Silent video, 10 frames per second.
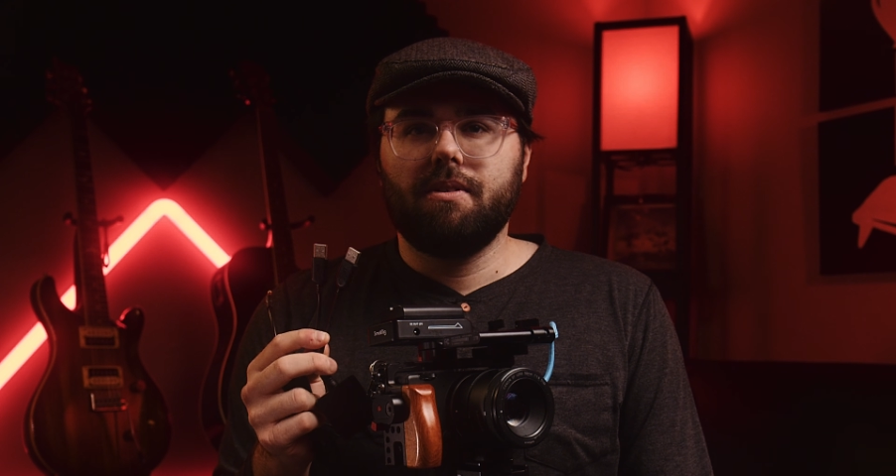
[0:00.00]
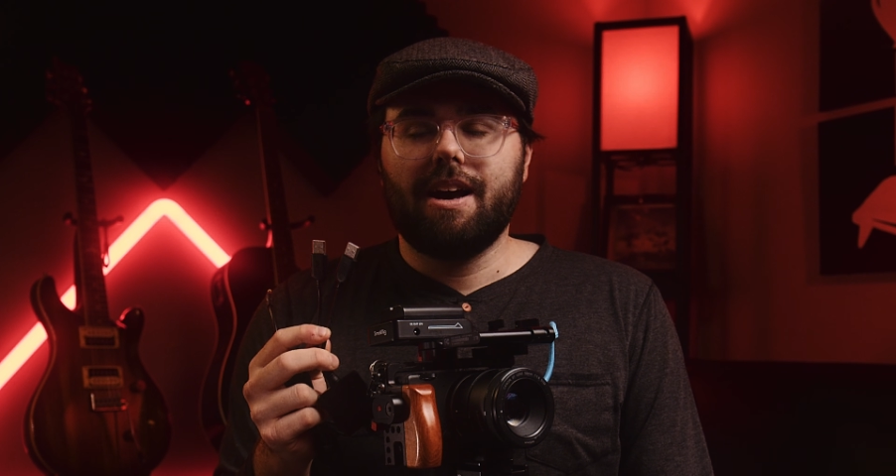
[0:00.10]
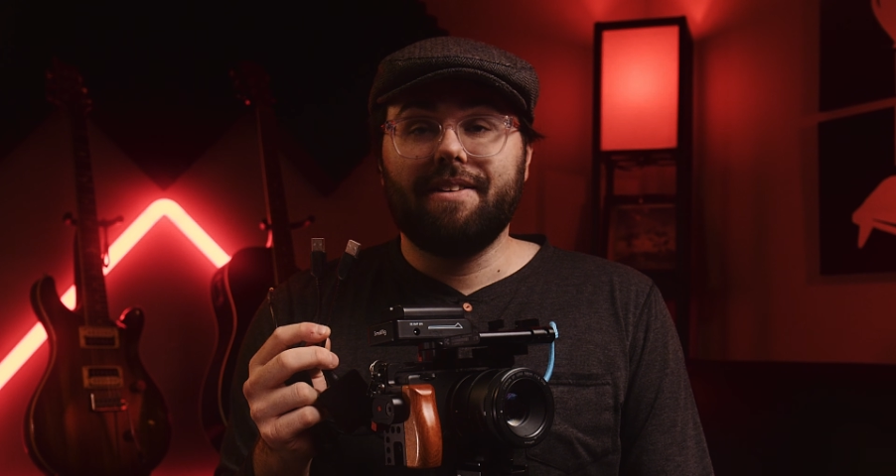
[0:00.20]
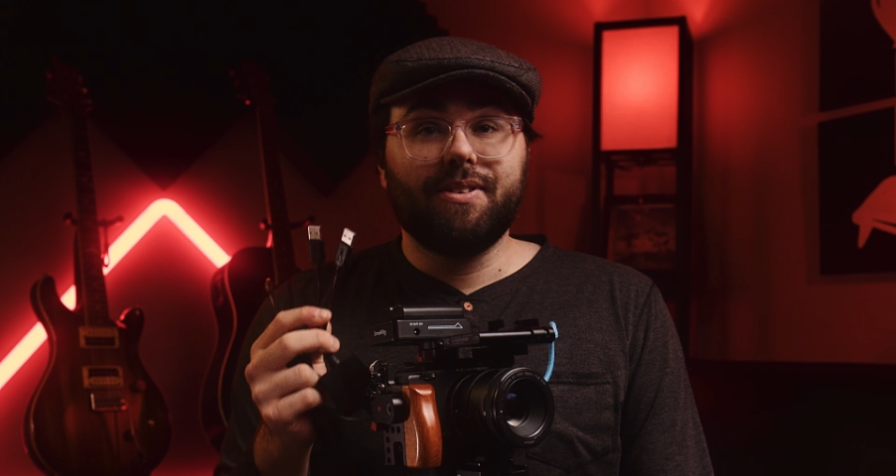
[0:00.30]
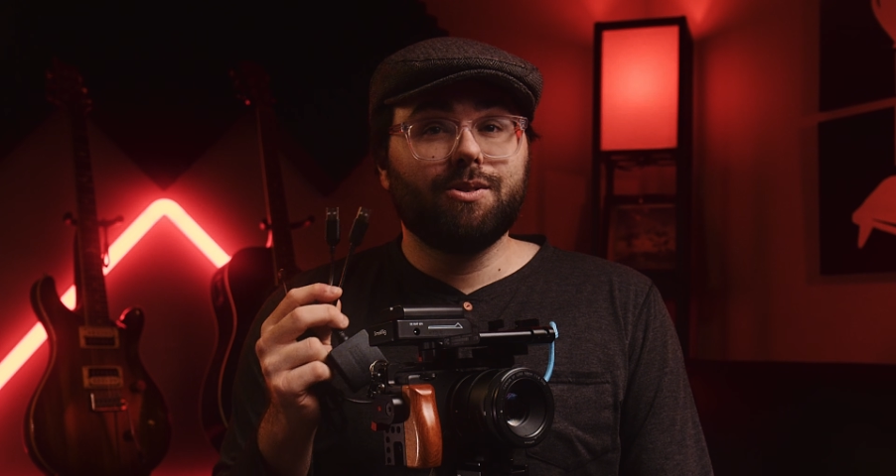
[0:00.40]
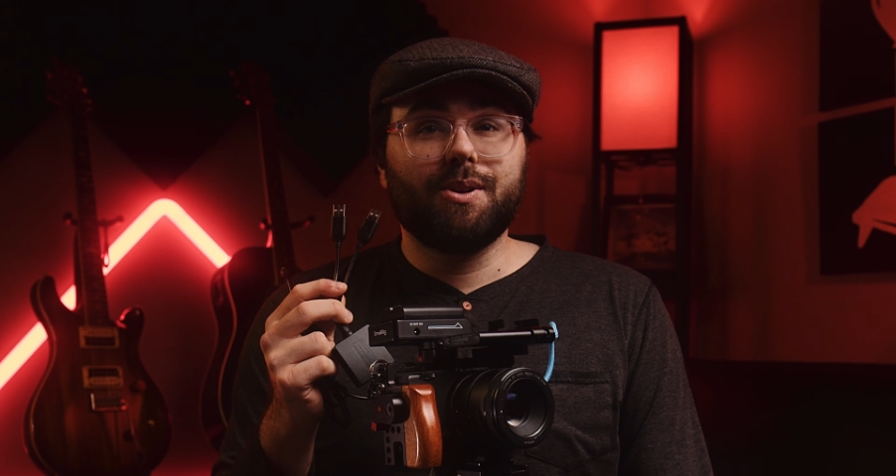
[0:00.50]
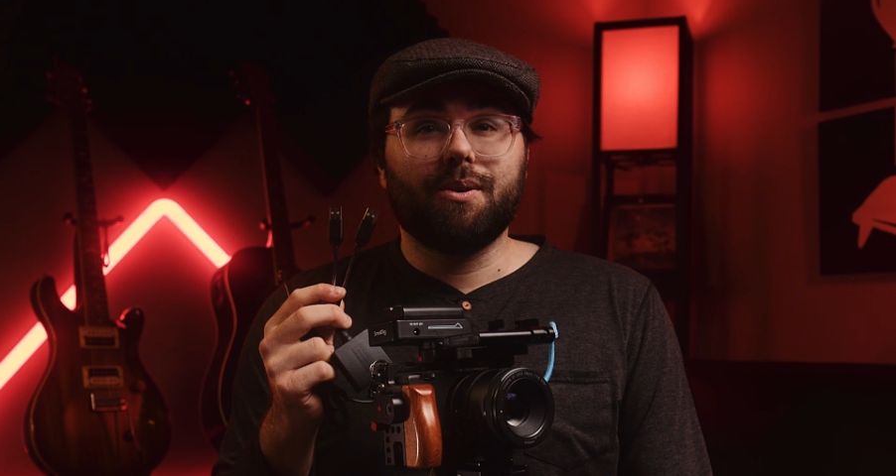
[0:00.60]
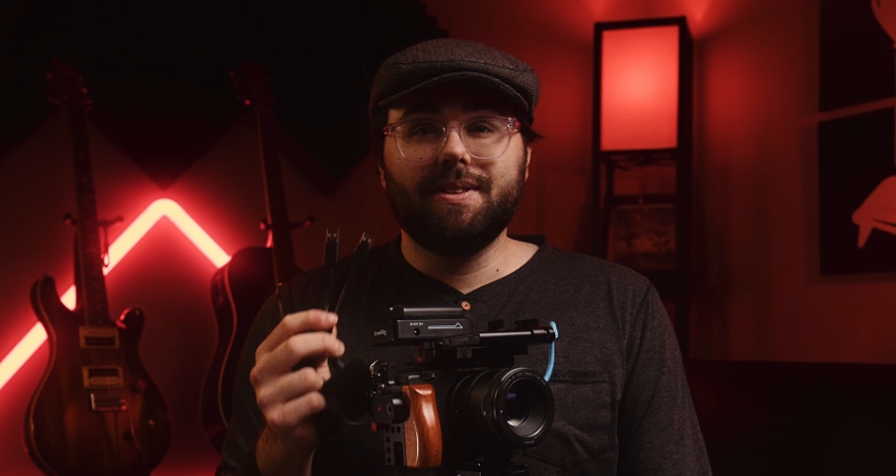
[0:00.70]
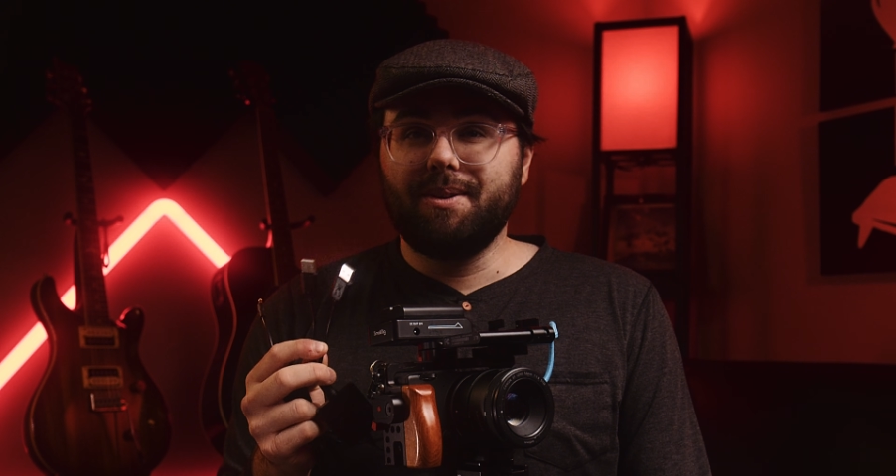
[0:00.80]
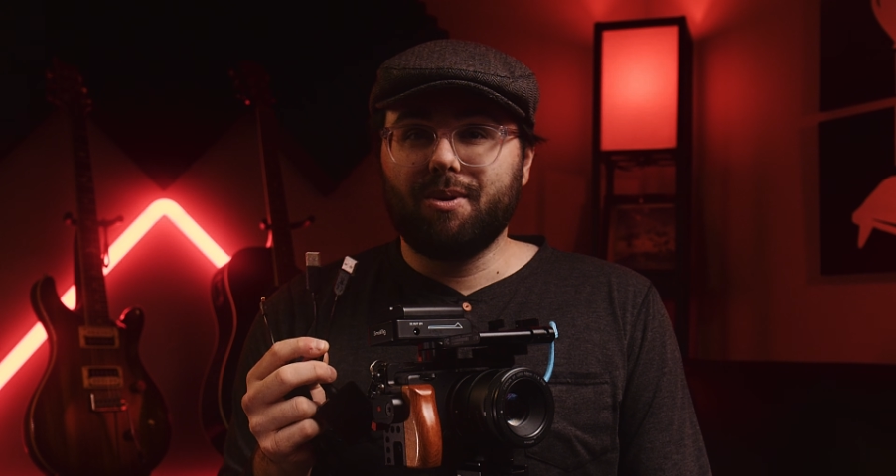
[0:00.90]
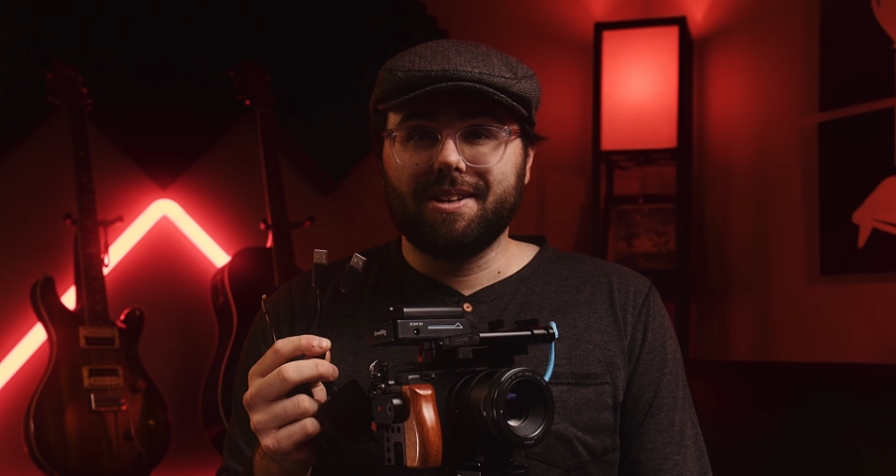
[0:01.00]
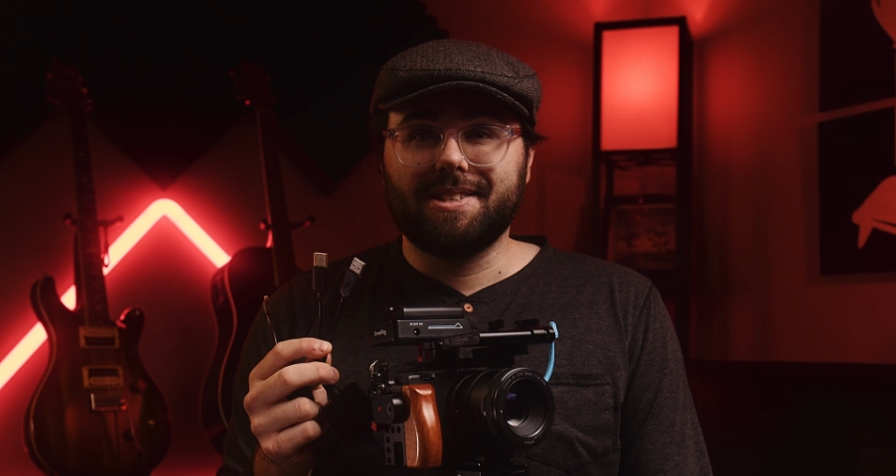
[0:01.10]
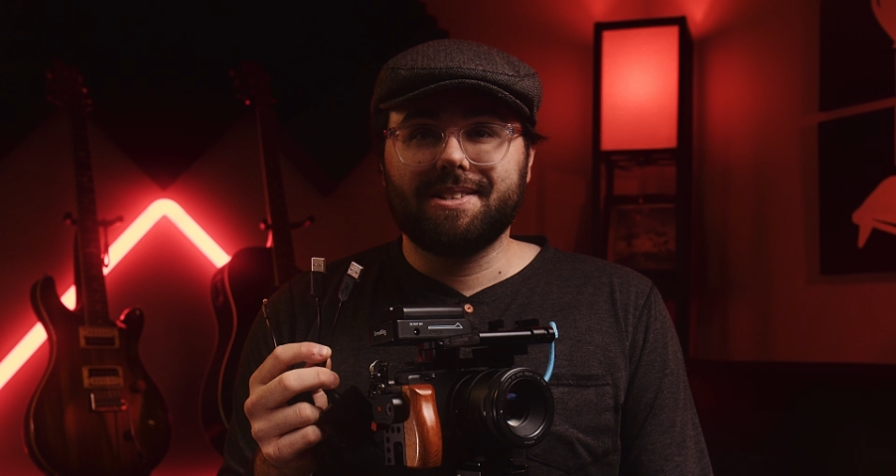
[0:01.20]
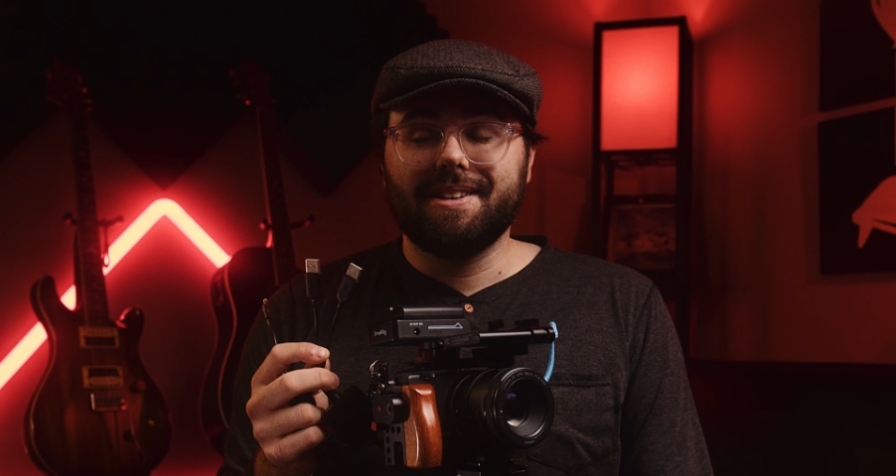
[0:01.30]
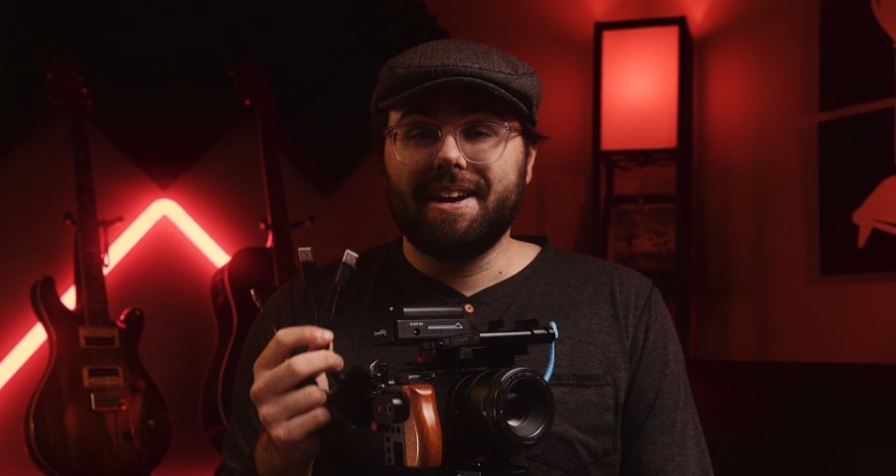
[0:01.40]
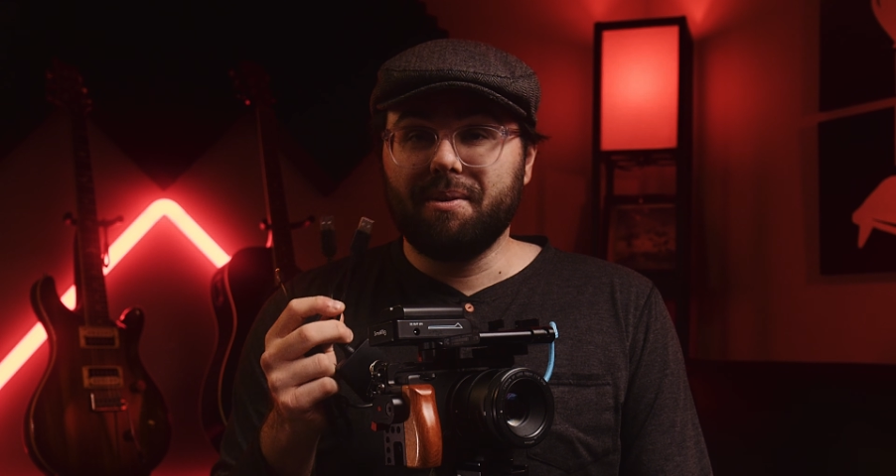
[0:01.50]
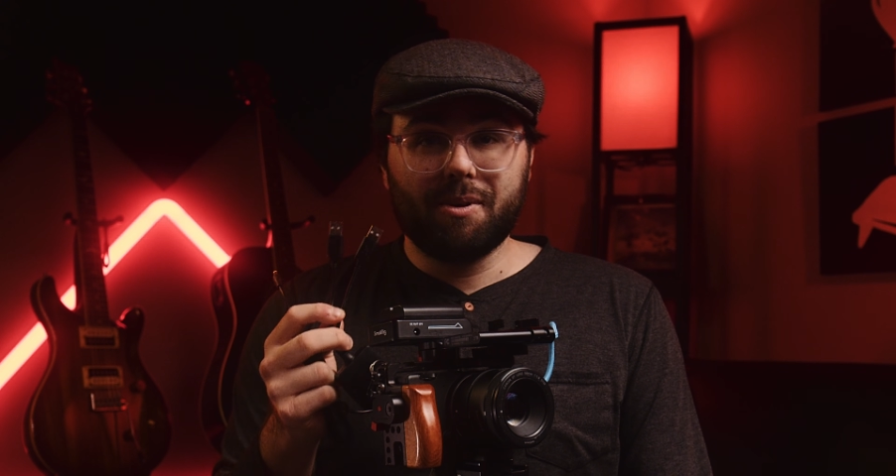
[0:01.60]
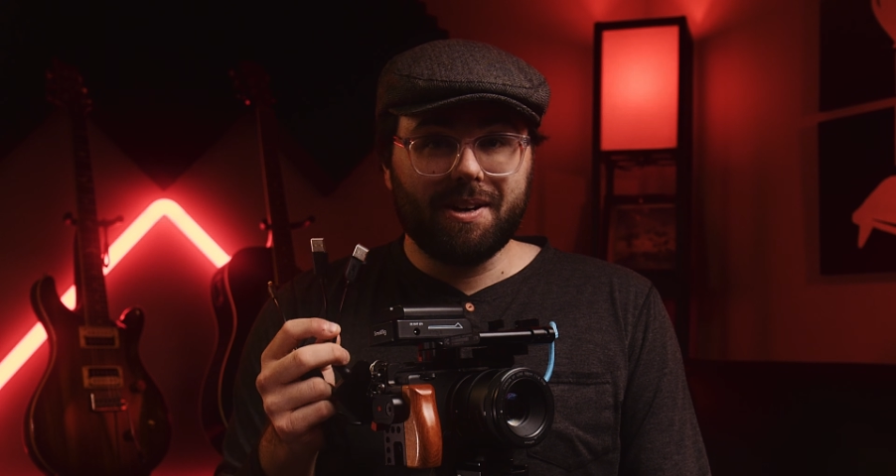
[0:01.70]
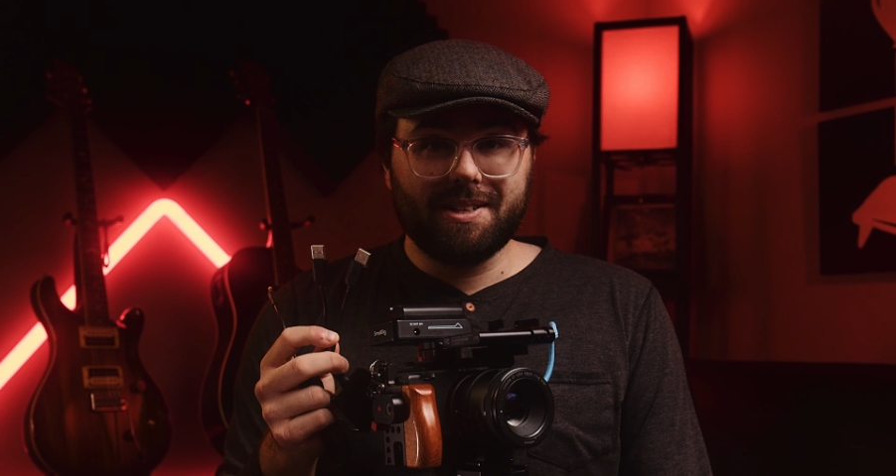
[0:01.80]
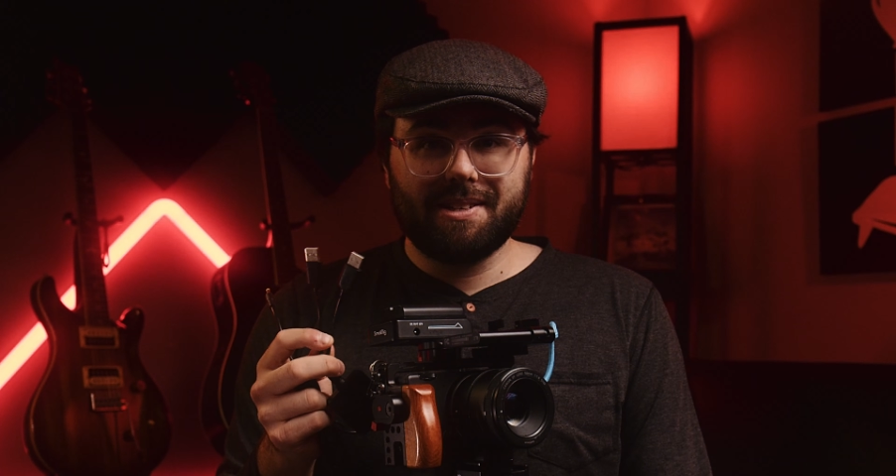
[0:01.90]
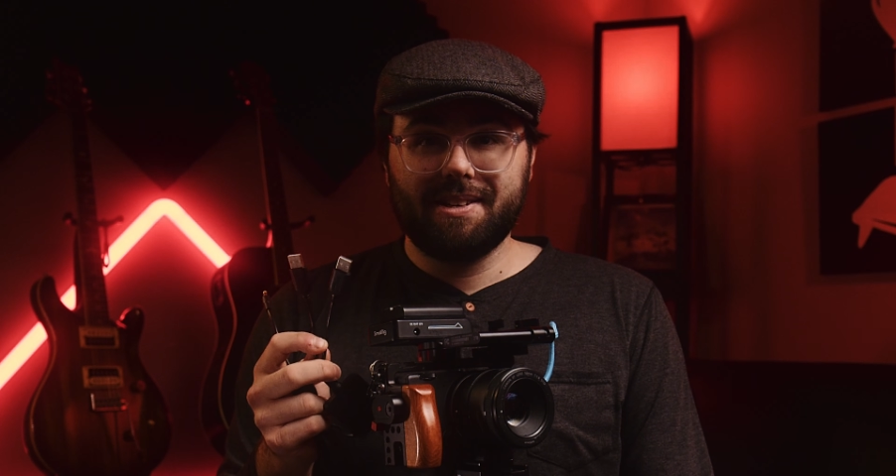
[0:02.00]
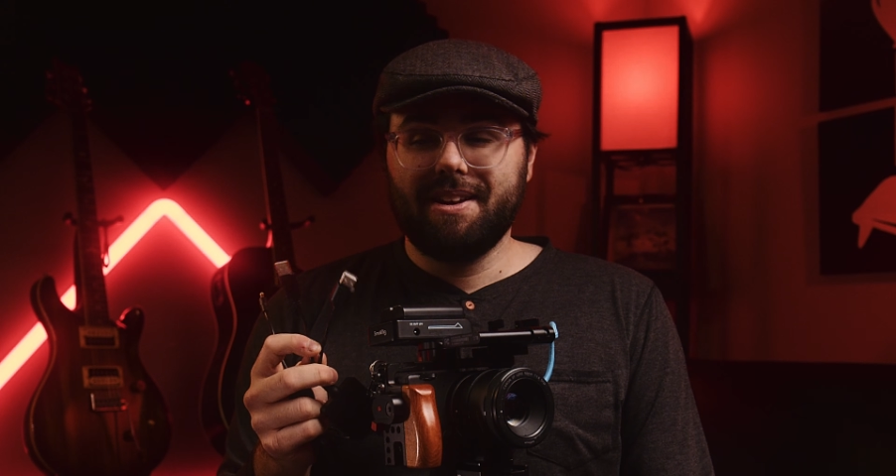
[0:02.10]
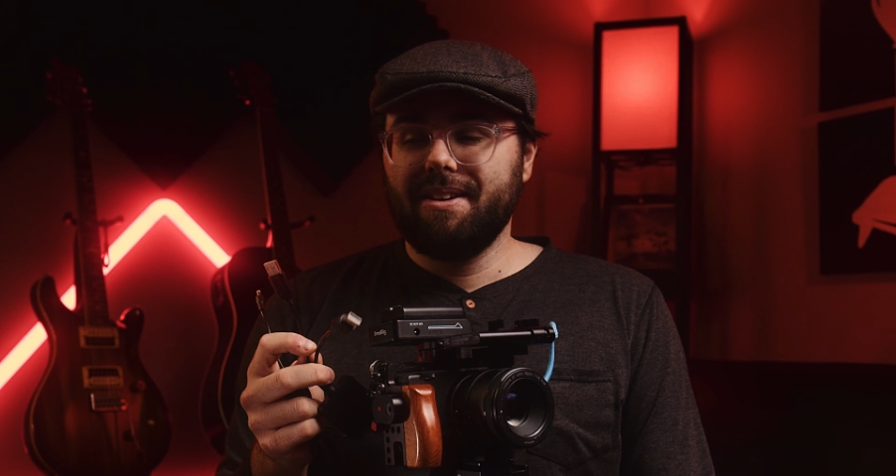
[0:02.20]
I've used it only once and it works.